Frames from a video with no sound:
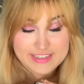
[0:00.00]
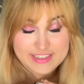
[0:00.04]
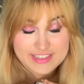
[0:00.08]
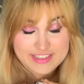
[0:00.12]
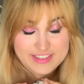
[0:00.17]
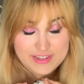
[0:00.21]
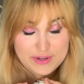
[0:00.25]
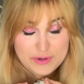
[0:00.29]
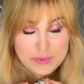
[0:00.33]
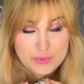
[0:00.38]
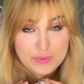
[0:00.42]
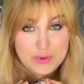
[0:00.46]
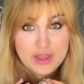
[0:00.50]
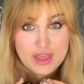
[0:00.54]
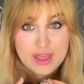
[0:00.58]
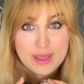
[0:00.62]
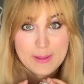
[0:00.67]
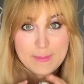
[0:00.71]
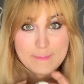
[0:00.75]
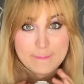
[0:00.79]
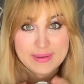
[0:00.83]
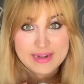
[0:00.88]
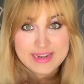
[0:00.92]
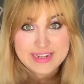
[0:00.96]
So
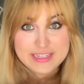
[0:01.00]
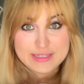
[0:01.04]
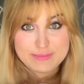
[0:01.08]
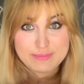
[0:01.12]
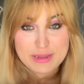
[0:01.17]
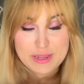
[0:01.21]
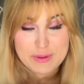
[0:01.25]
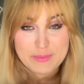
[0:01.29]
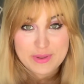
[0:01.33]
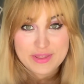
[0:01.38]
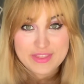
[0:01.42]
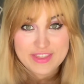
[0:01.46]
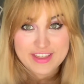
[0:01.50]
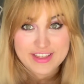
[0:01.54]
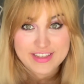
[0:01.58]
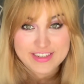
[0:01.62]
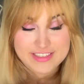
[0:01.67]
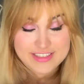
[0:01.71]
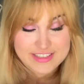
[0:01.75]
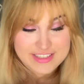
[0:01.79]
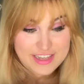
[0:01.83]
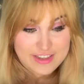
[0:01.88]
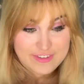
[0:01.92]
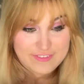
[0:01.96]
please bear with us
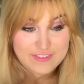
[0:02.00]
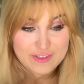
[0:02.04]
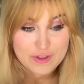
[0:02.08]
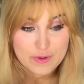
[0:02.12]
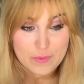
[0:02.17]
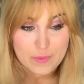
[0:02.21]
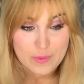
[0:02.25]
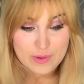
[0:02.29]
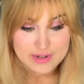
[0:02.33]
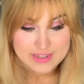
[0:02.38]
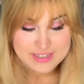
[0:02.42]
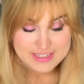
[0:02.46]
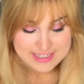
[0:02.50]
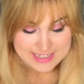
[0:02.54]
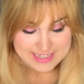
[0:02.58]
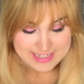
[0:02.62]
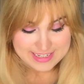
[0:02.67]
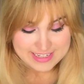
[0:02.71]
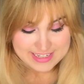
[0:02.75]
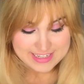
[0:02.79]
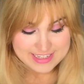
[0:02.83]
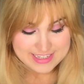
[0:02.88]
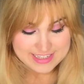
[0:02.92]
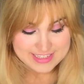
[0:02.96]
if the quality
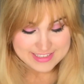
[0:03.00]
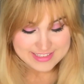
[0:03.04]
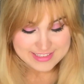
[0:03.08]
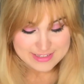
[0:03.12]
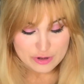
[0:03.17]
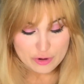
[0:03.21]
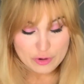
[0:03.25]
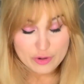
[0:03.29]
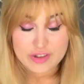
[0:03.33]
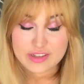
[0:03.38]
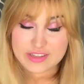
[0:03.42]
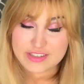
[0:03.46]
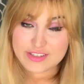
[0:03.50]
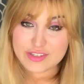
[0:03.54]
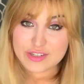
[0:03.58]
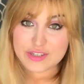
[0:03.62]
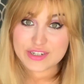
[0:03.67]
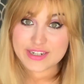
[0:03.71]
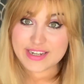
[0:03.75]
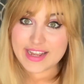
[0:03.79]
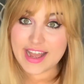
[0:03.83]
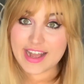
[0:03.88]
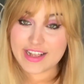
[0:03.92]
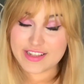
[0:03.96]
is not as
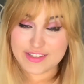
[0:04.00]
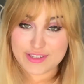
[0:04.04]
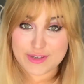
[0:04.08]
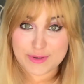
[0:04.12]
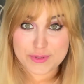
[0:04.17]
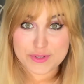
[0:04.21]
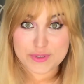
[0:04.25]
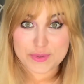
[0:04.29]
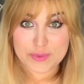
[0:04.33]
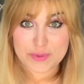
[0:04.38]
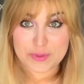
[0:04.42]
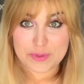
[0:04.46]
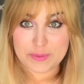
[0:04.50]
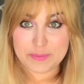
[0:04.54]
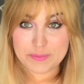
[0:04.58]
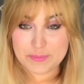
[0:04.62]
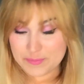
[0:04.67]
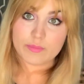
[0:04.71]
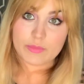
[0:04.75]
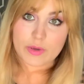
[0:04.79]
good as usual.